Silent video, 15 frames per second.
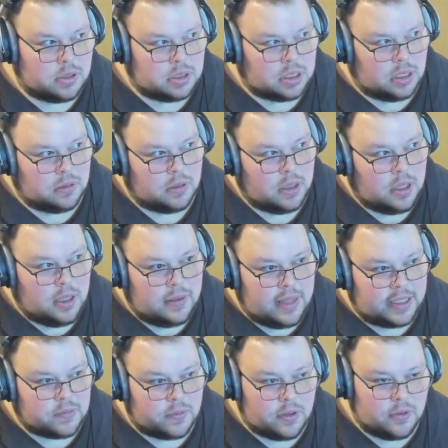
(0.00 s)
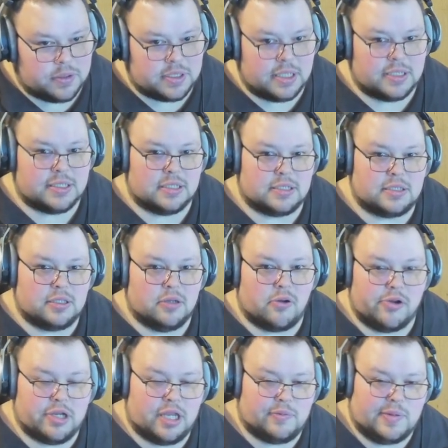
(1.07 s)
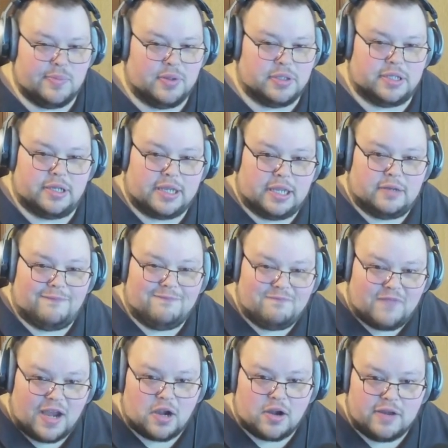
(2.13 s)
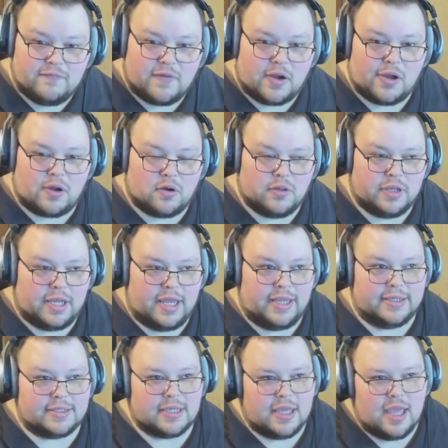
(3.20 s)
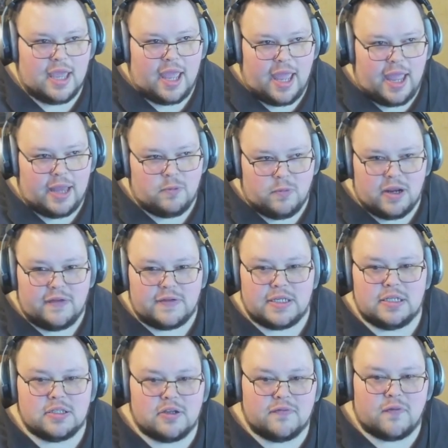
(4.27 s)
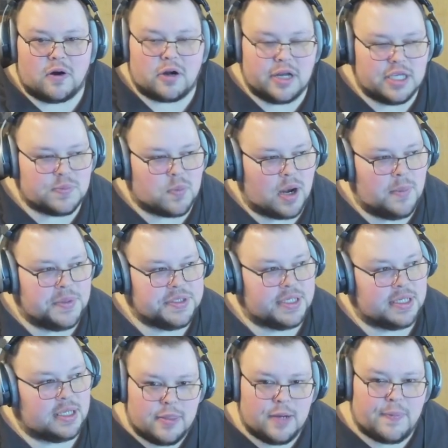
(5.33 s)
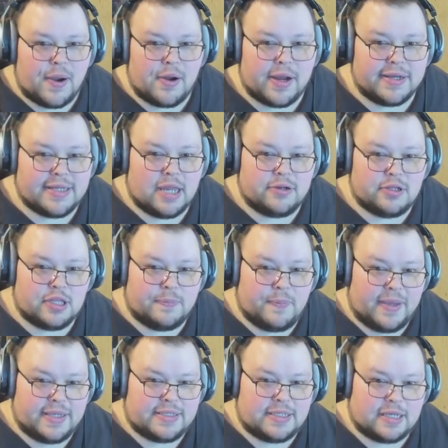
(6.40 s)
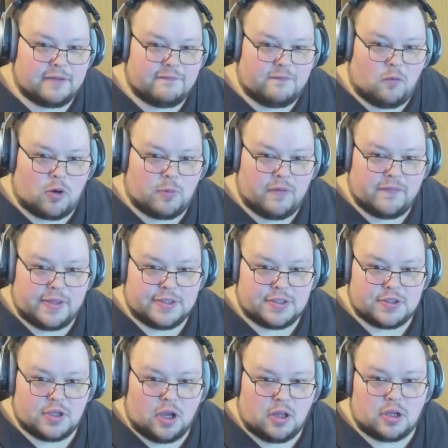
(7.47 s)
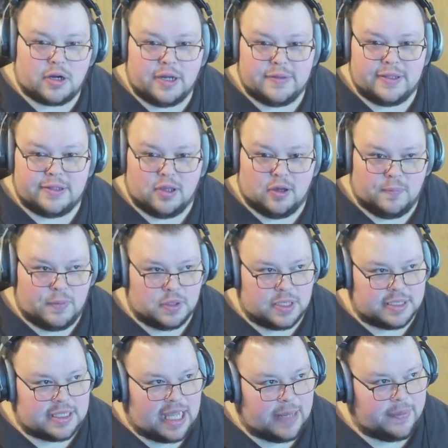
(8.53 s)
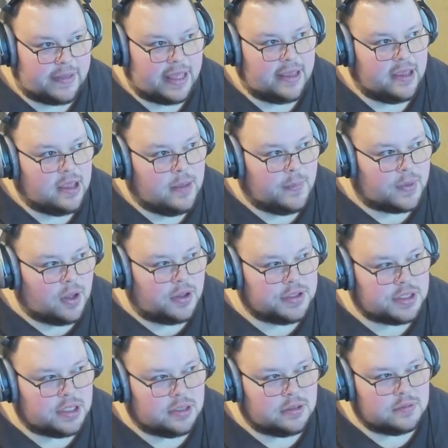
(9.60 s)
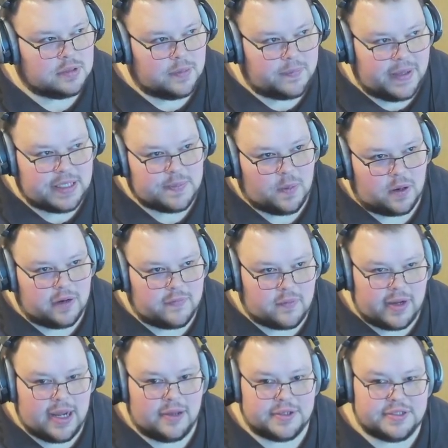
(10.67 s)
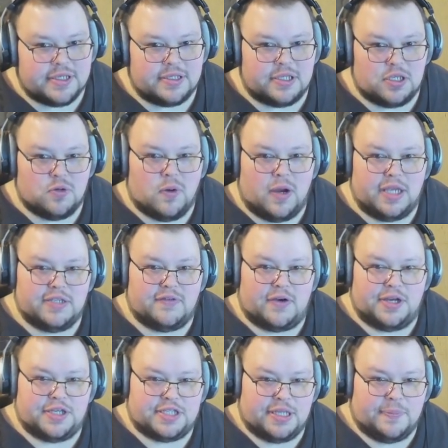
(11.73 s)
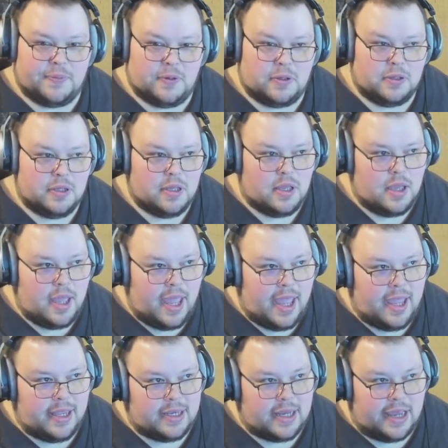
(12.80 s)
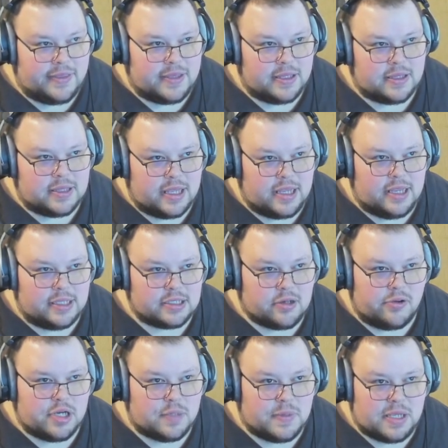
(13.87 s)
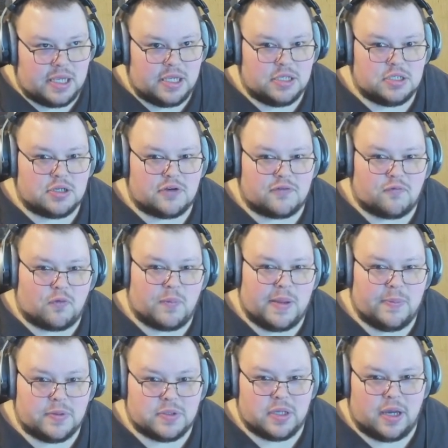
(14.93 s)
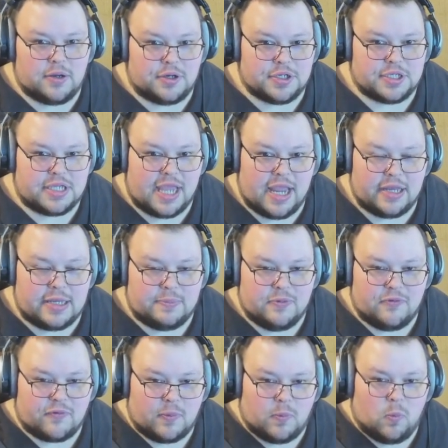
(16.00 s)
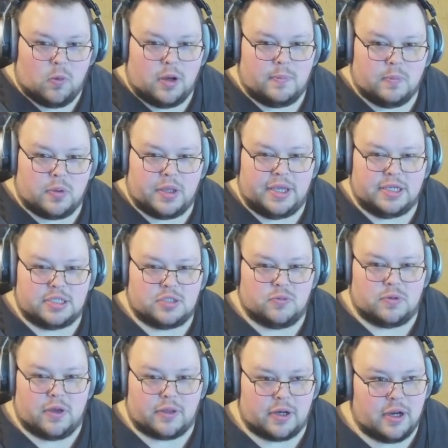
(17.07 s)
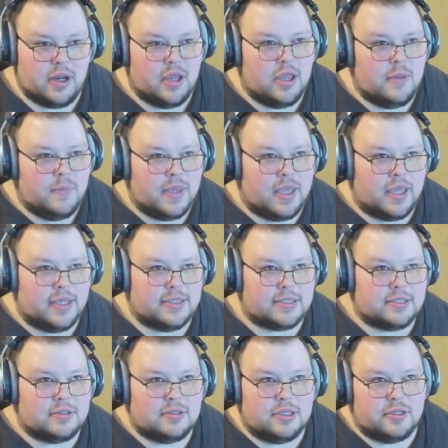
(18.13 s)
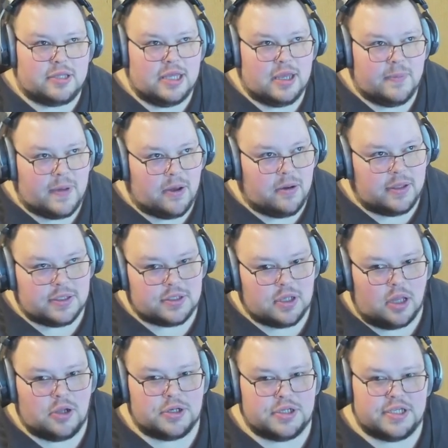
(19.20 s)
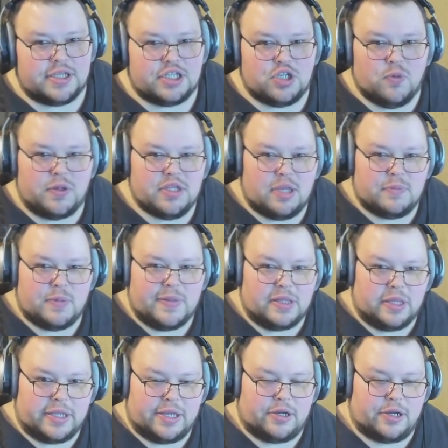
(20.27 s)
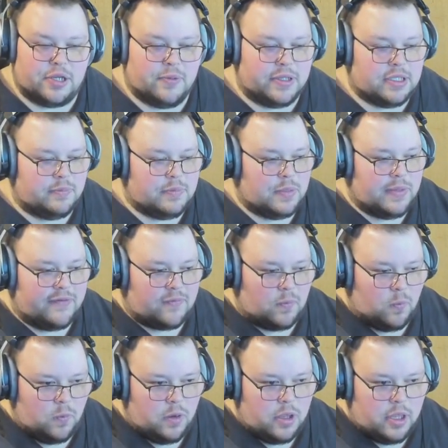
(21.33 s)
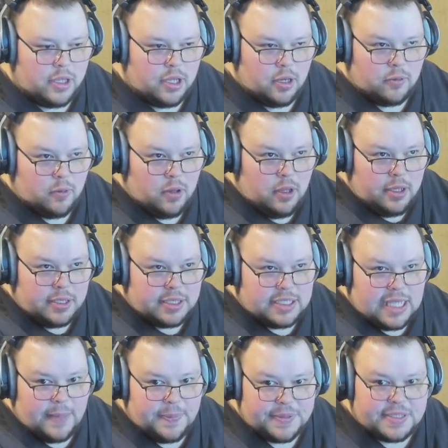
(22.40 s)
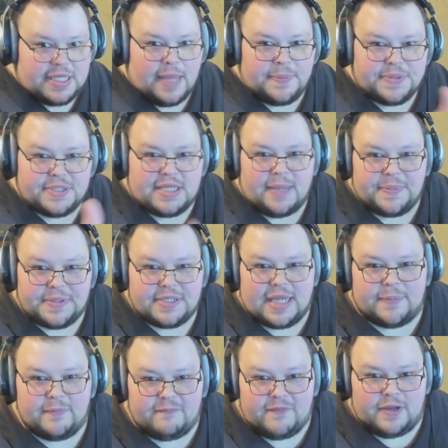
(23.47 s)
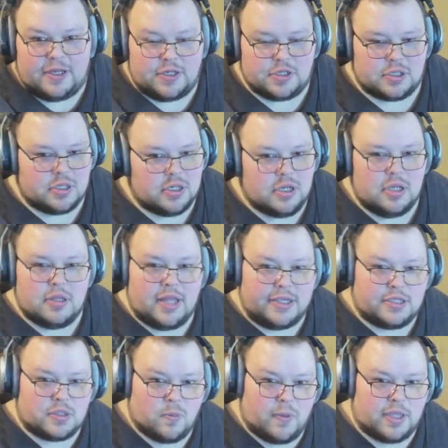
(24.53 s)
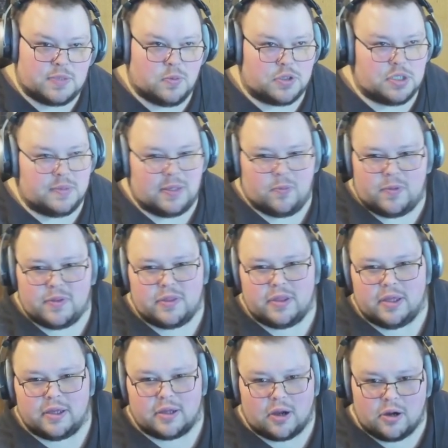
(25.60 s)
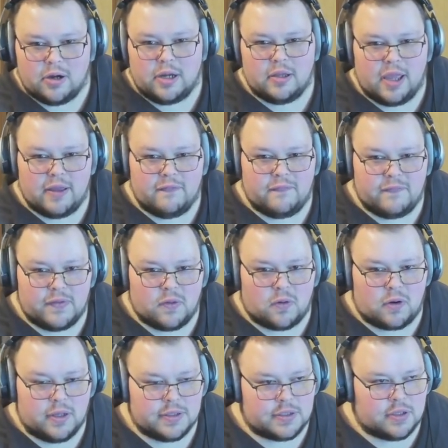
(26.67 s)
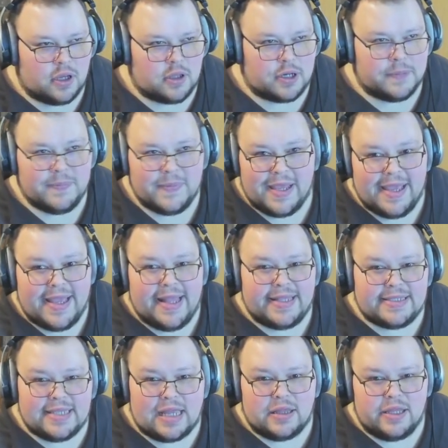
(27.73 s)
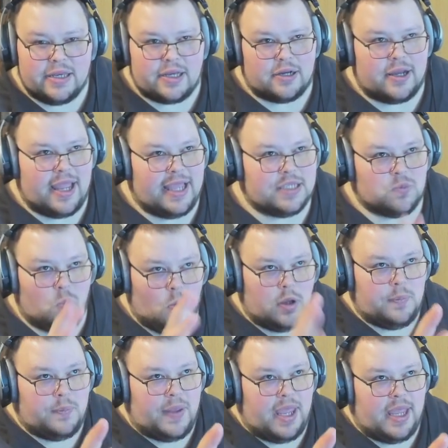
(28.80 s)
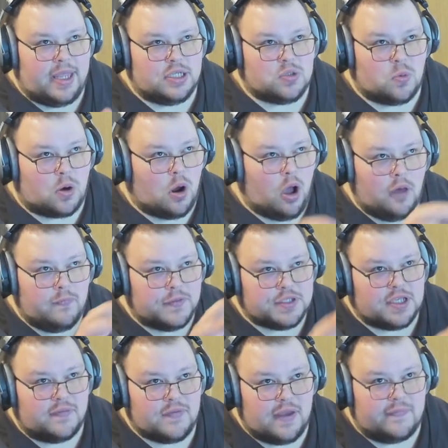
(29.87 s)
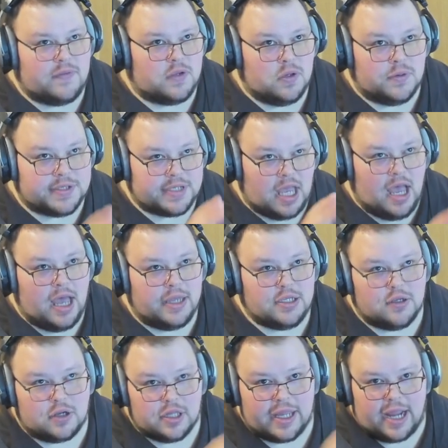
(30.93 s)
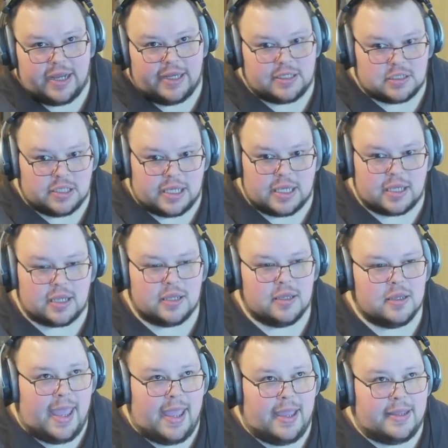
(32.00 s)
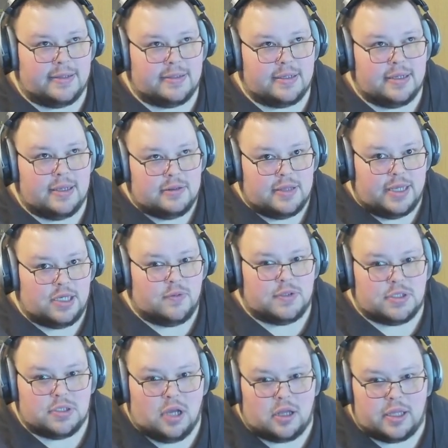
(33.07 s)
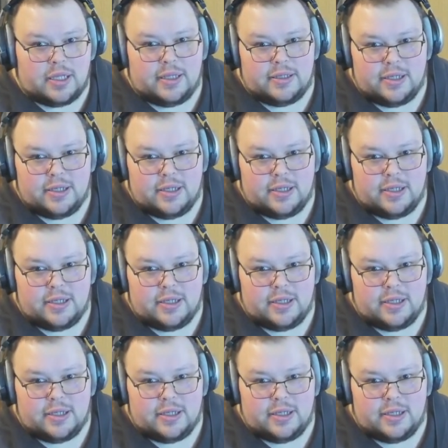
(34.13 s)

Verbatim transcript: So that's one of those things that's still going to, to be built in. Again, very, very early days. And what I've seen so far is promising. They're paring it down to the basic form of the installer and then they'll build on top of that. But also, the best part of it right now is that the UI is very simple. And I think that it's going to be easier for people to understand and move from one place to another because the thing about installers is that you want them to be linear. You want them to be from, you know, step, step, step, step, finish. That's the way it's supposed to be. With the current Fedora installer, it's not linear. It has one page where all the stuff you have to do is on, you click on each link, and then you install it.